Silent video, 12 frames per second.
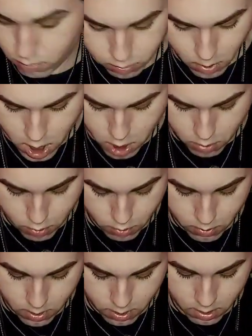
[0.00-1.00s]
Whoa!
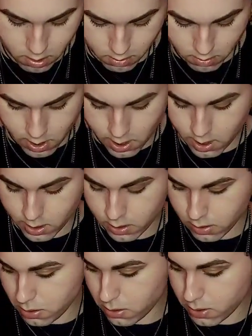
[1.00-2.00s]
Okay, I
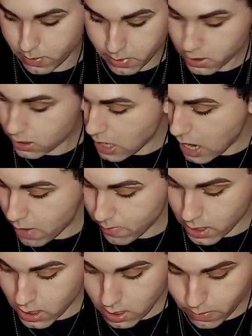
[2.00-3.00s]
told you, Spirit's not
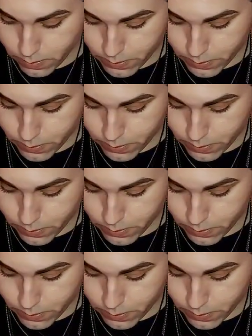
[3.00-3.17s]
having it.